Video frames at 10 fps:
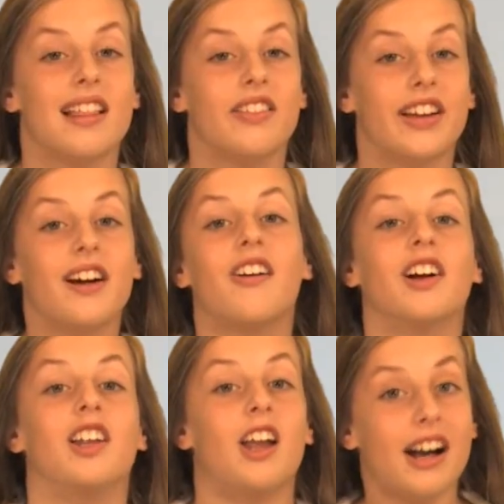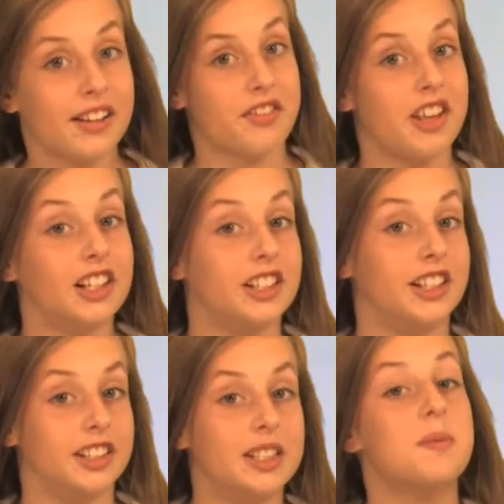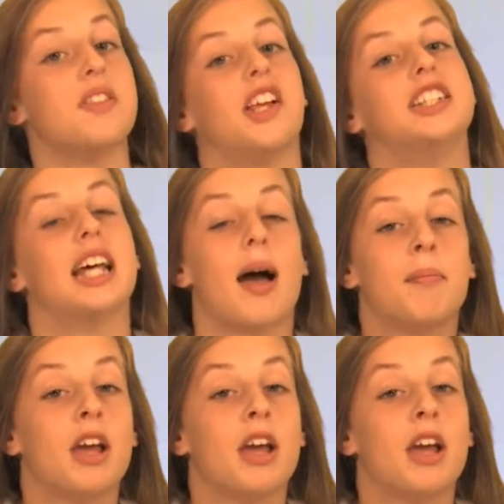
There are a lot of things you can do with this app.